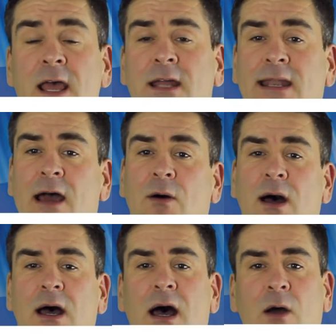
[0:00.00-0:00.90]
Now,
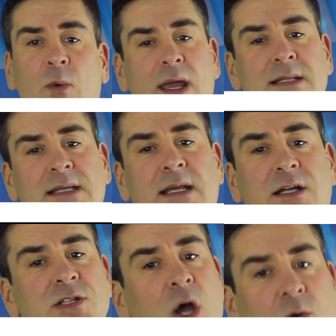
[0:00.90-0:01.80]
I weighed in at
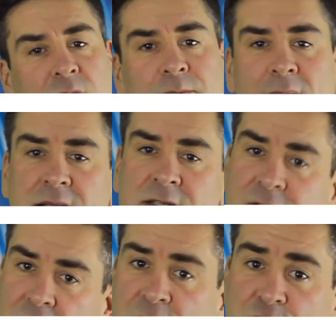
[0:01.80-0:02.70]
a total mass of
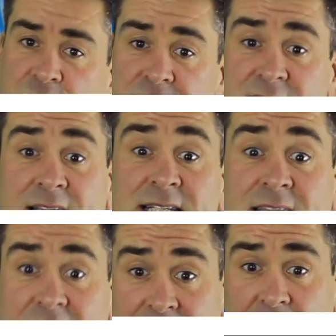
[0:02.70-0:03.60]
106
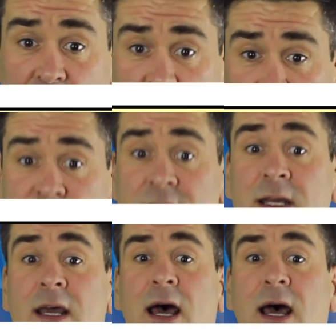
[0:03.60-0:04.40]
kilos.